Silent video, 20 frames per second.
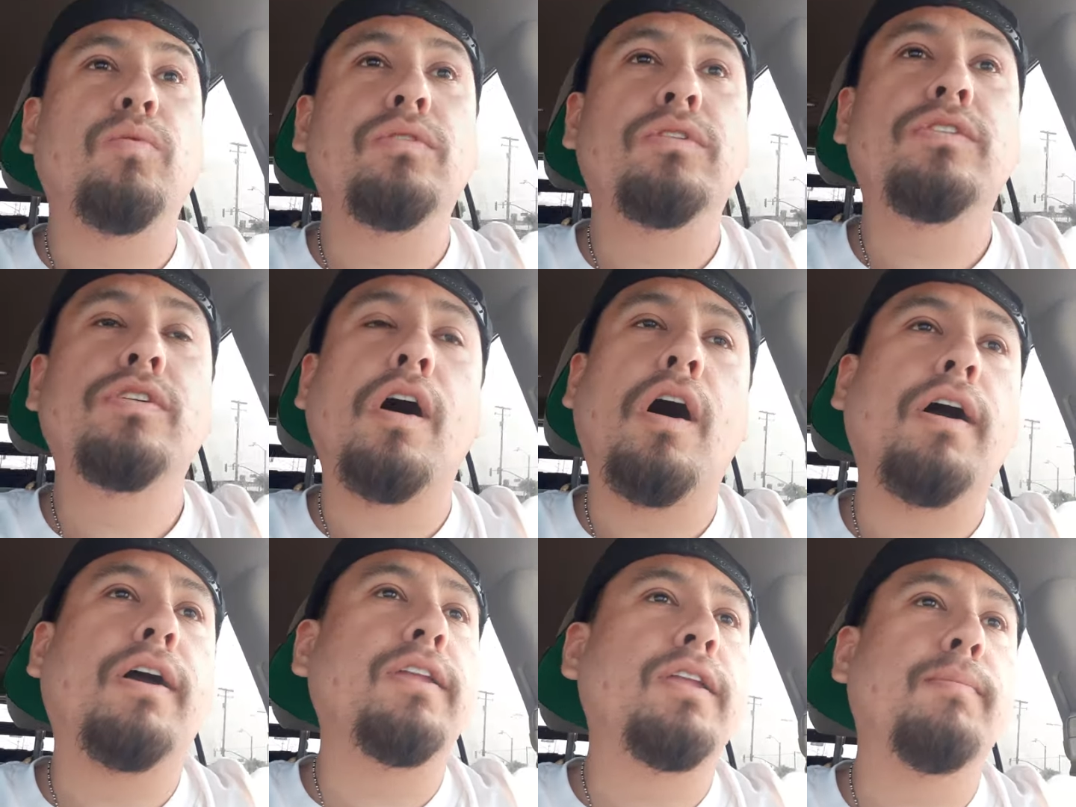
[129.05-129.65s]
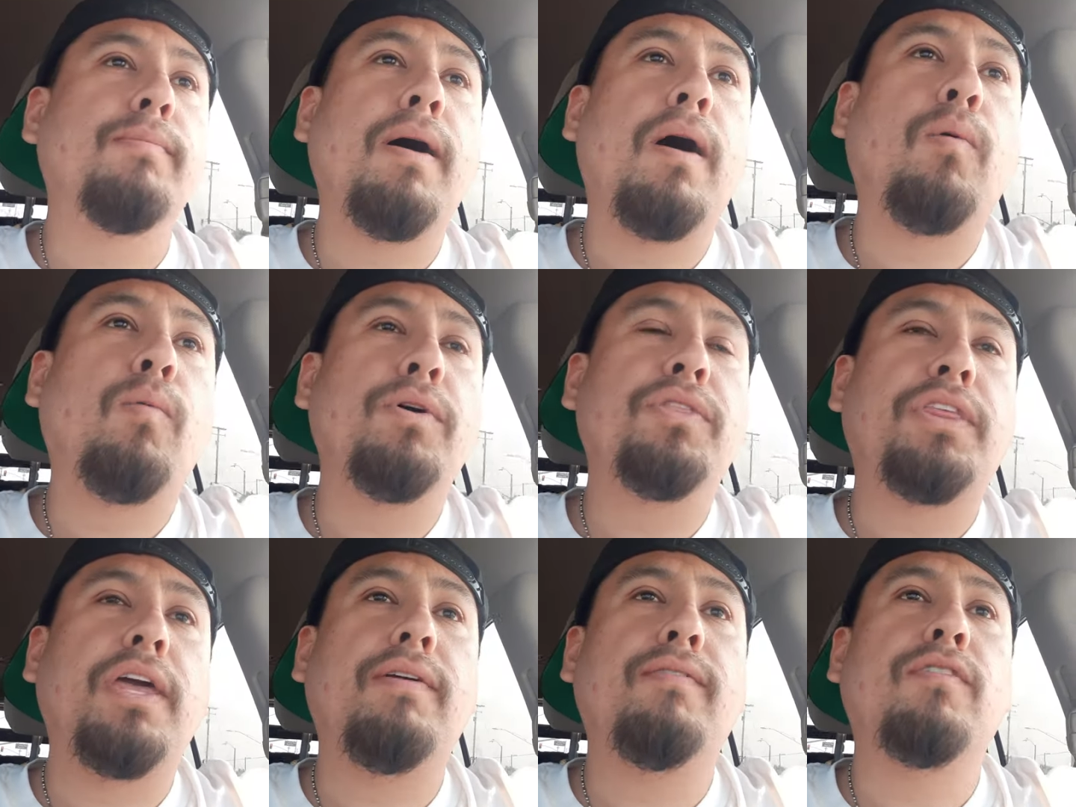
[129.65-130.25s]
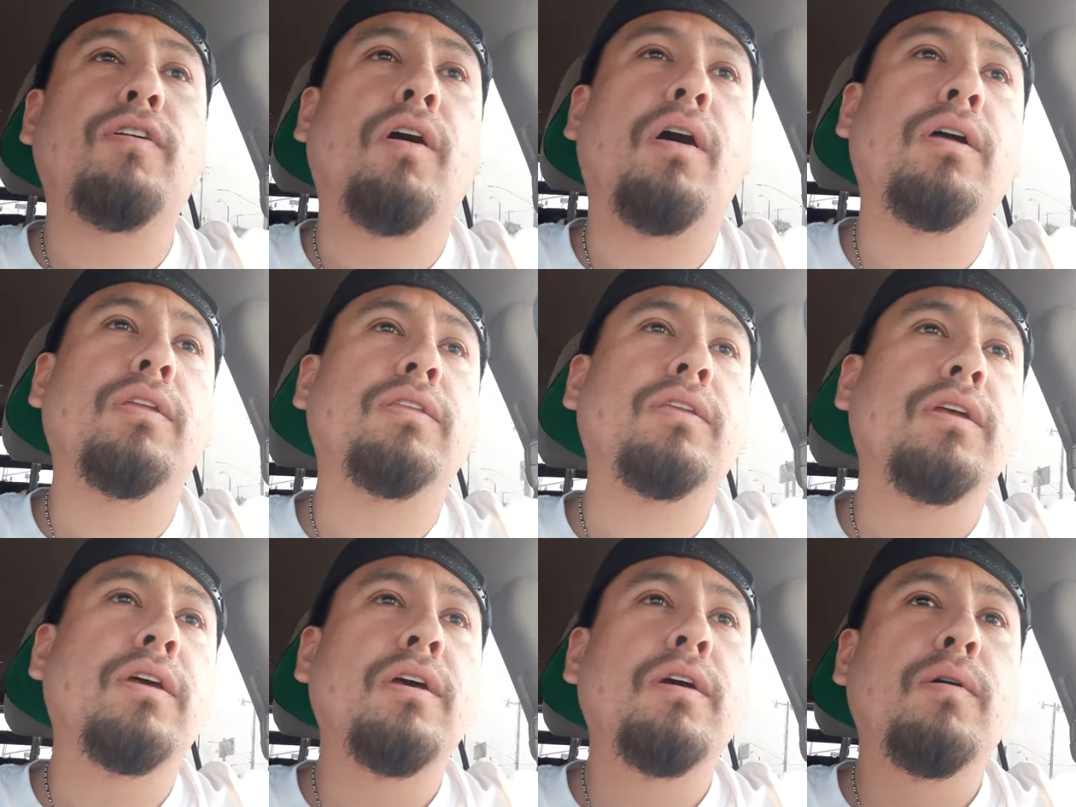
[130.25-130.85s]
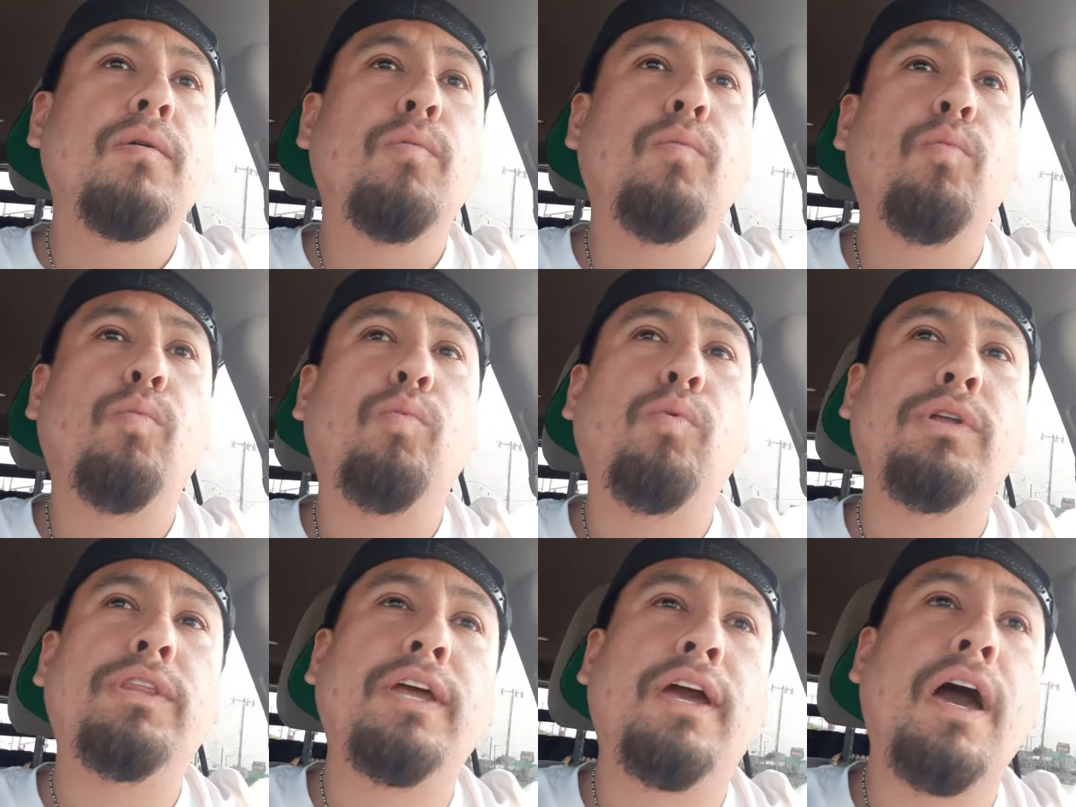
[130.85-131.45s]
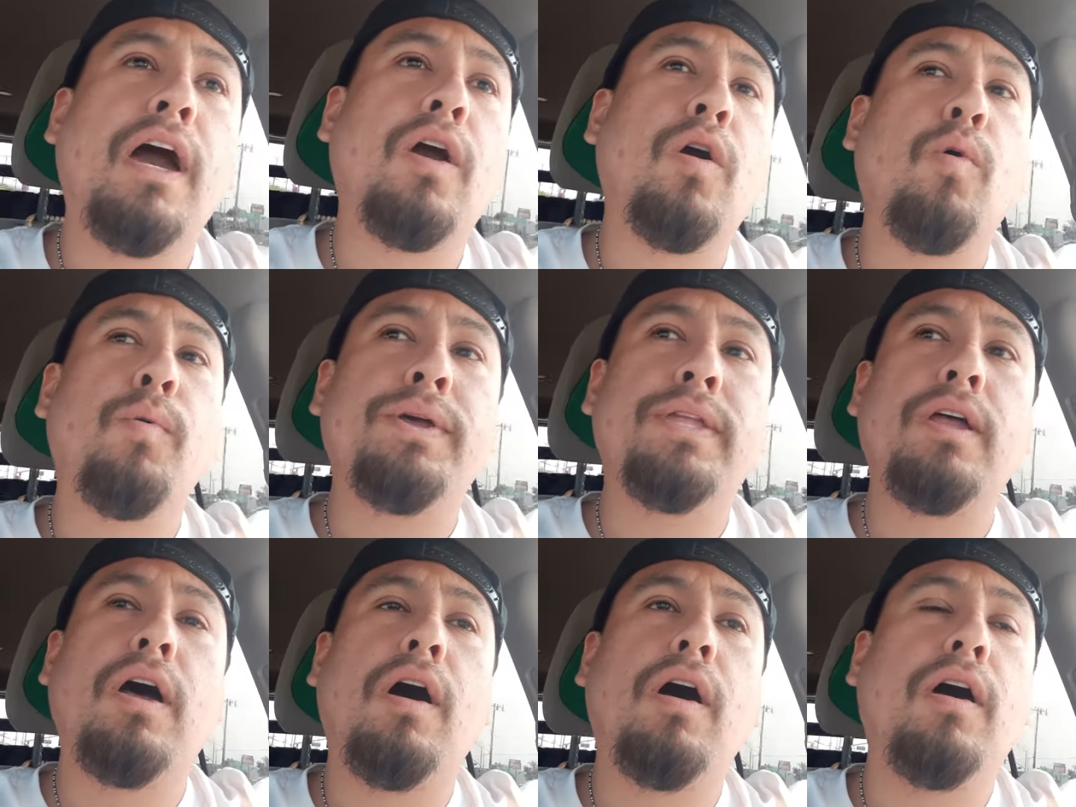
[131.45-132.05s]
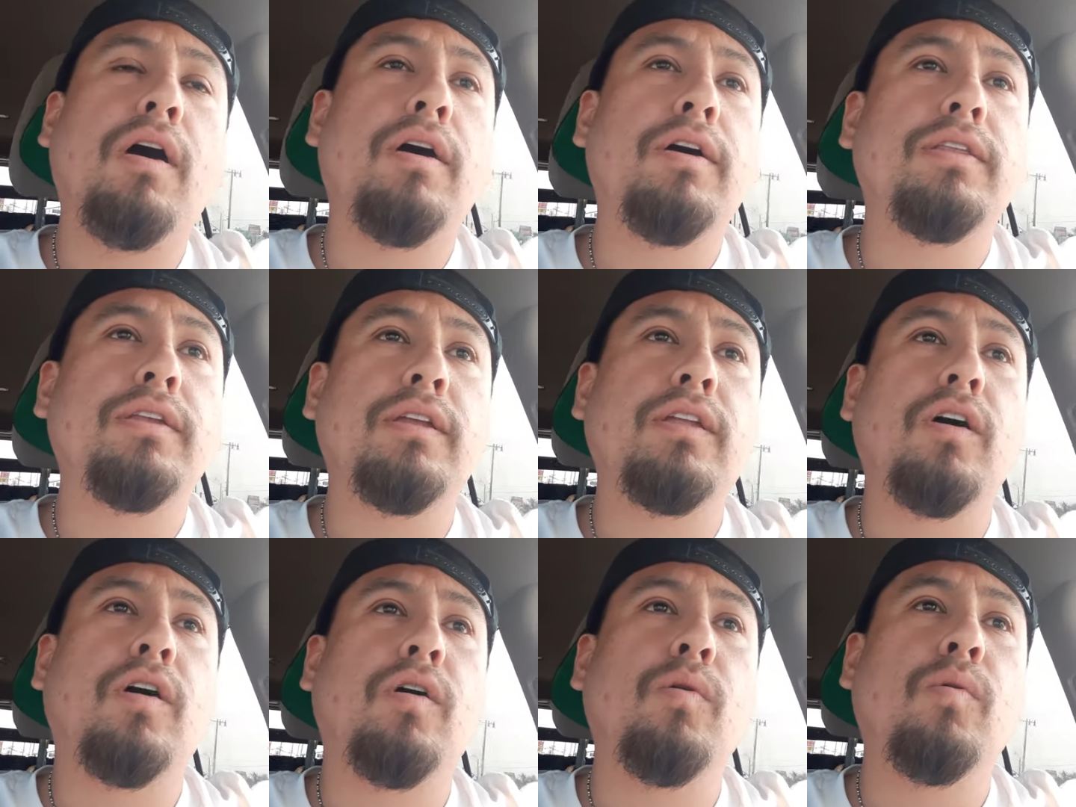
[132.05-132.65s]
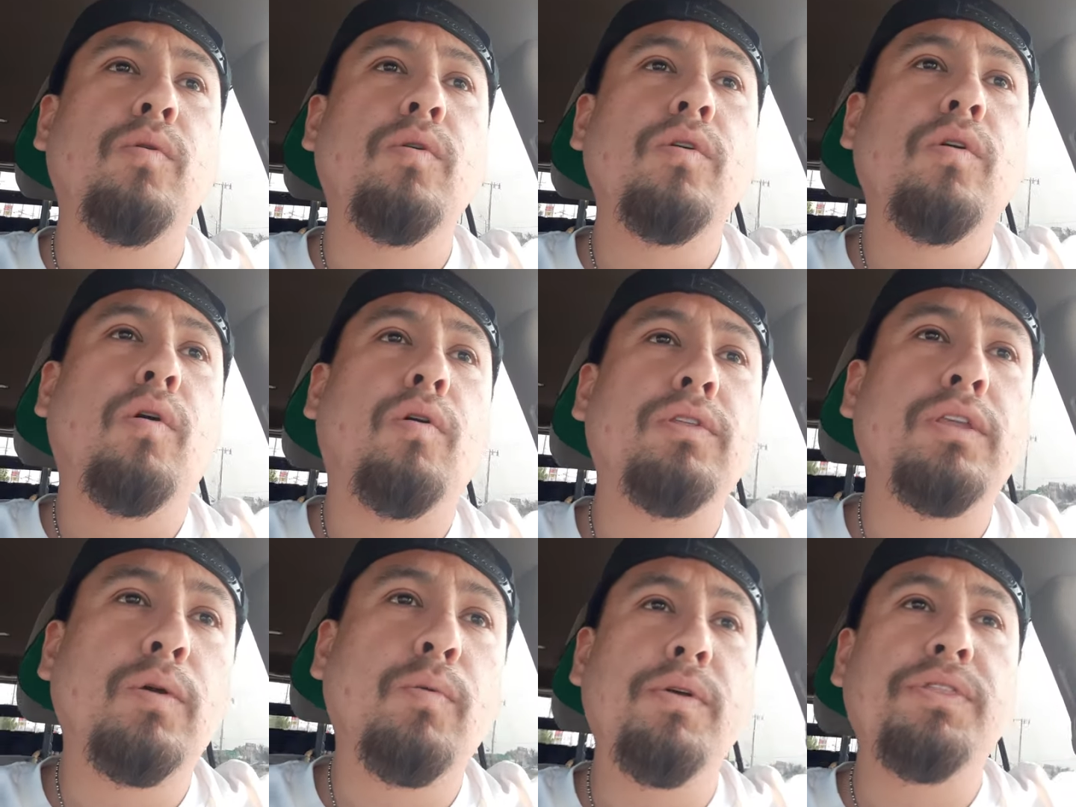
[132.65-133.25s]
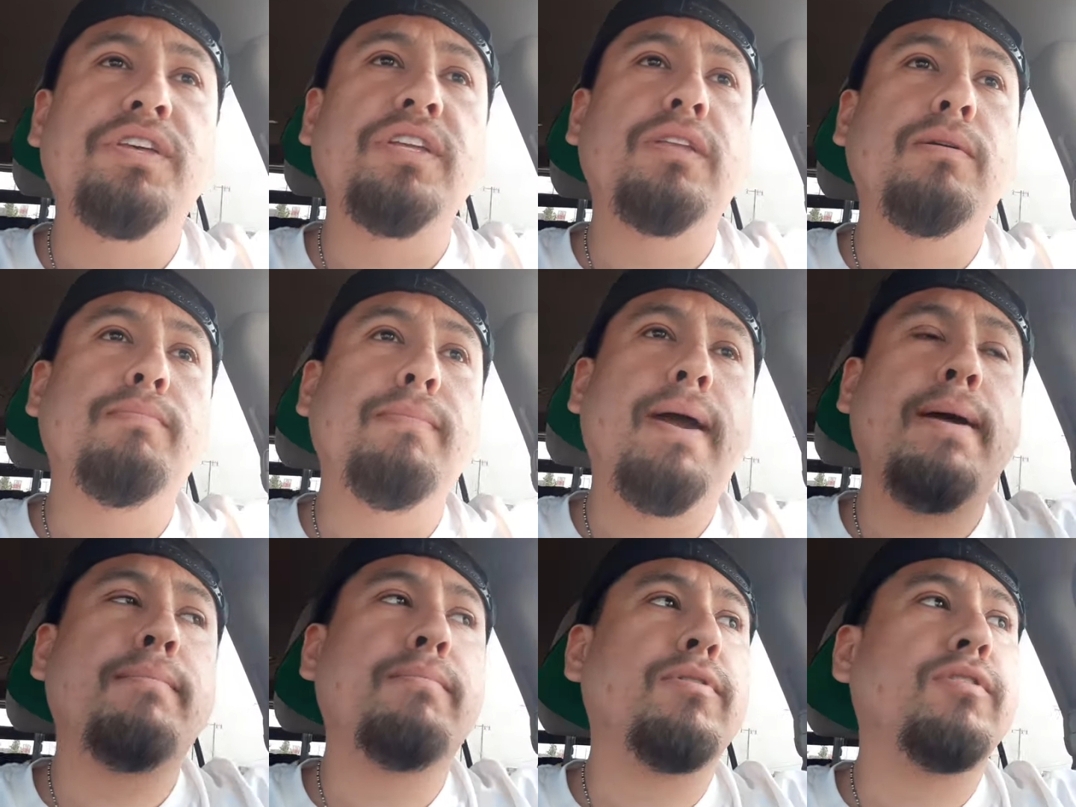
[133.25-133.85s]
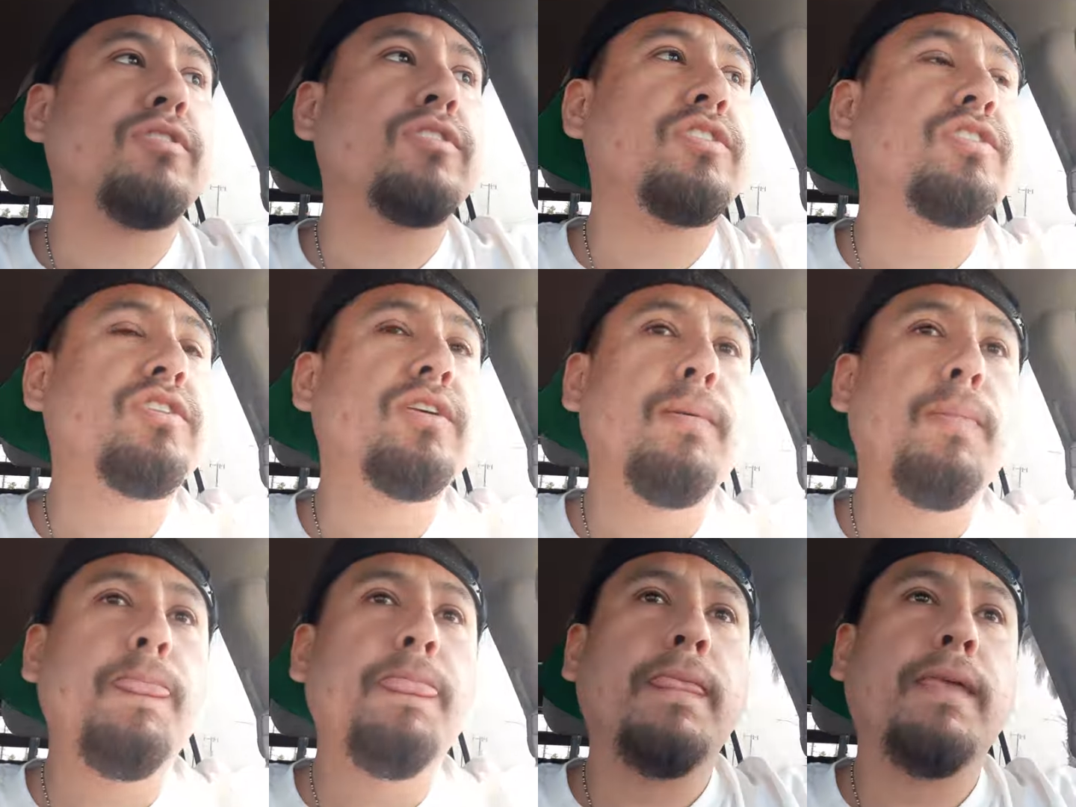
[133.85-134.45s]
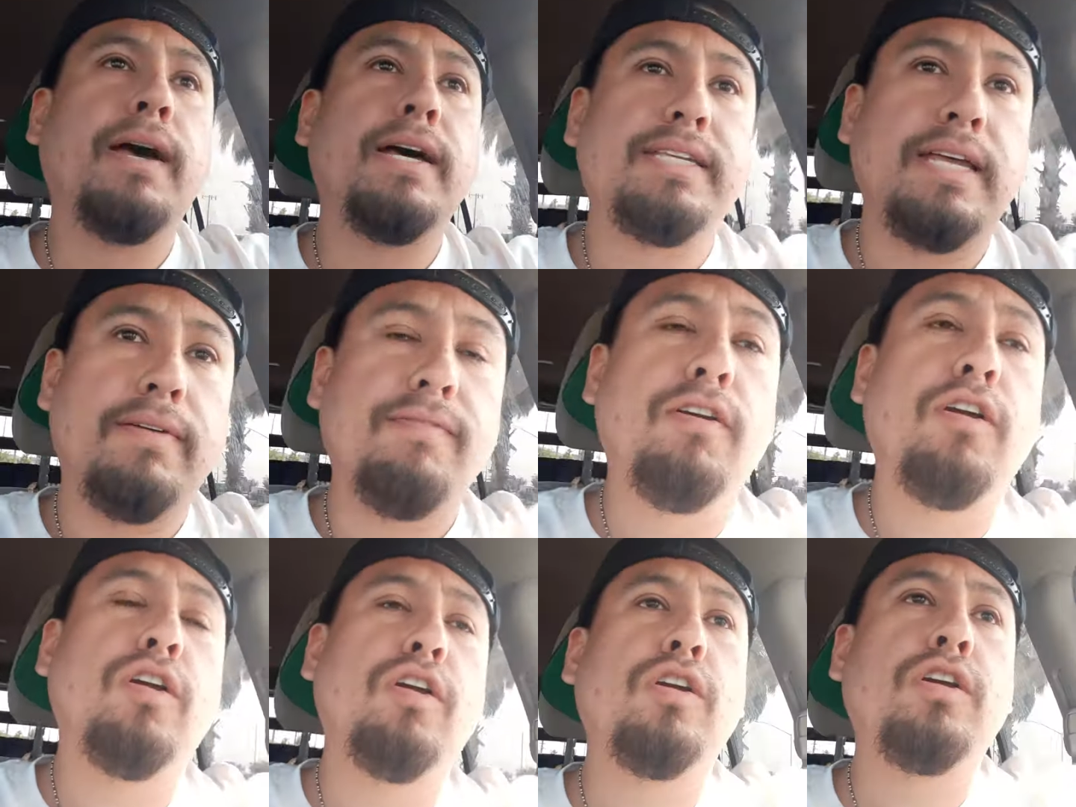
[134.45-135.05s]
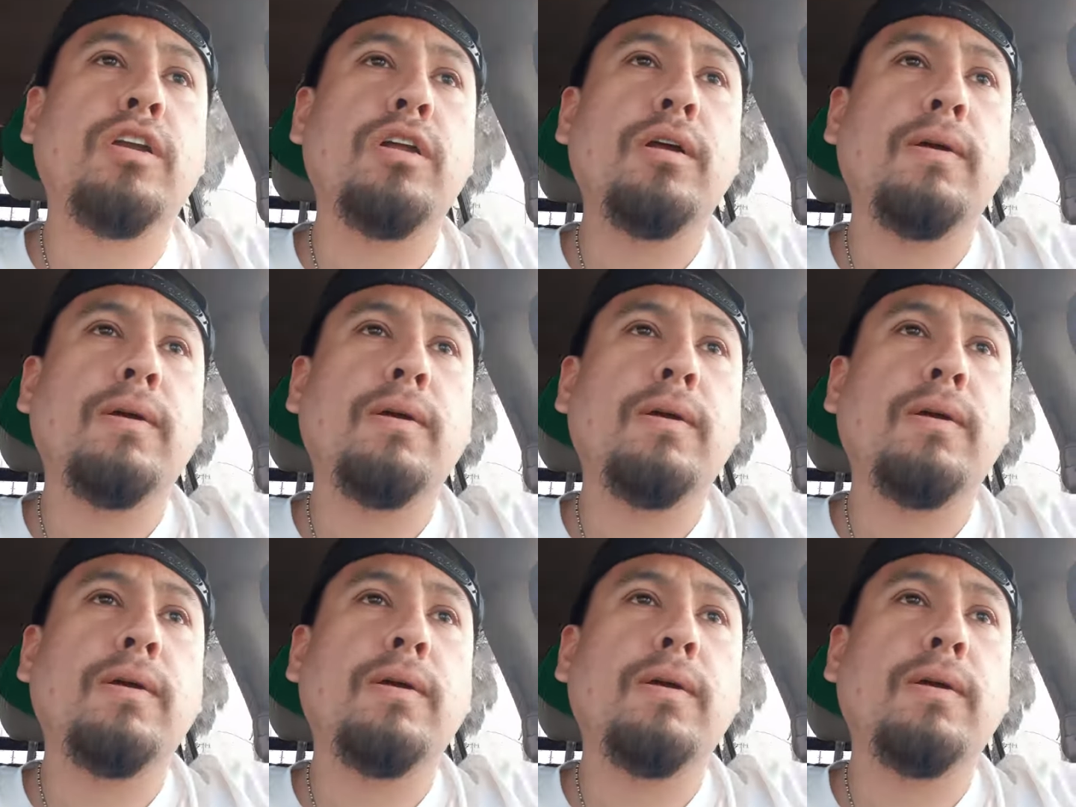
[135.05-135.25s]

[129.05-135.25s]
talking about what they got going on, you know, only within the members, as I've heard.